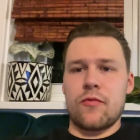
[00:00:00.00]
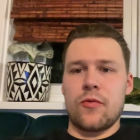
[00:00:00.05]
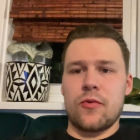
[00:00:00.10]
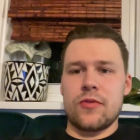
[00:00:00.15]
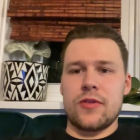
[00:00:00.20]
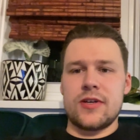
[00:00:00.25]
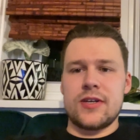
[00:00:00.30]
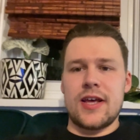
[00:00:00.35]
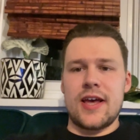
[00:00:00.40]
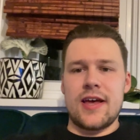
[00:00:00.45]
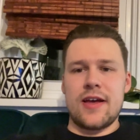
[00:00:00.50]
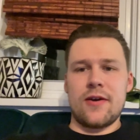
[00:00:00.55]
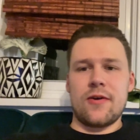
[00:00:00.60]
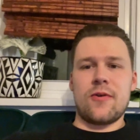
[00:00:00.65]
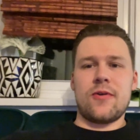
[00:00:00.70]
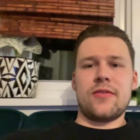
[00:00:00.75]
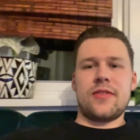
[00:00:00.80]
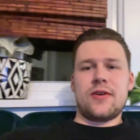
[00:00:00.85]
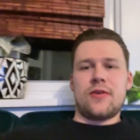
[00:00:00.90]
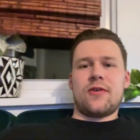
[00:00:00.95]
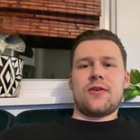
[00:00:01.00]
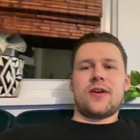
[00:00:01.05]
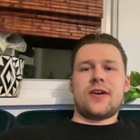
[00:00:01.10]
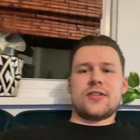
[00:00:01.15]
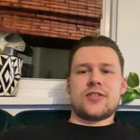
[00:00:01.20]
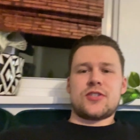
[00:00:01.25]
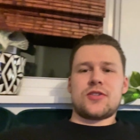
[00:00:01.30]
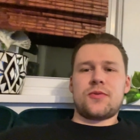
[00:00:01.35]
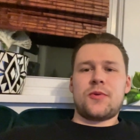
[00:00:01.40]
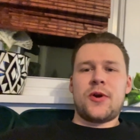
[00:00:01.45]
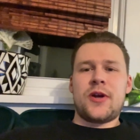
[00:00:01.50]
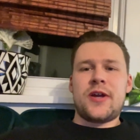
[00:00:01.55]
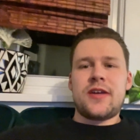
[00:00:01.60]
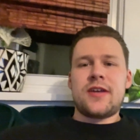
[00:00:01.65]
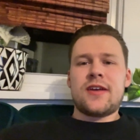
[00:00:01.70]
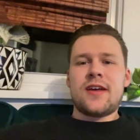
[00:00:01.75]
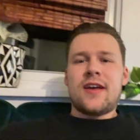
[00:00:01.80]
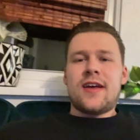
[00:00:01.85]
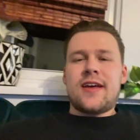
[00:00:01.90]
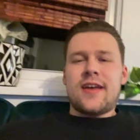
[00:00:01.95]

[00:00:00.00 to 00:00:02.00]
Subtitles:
for the day on the RS3.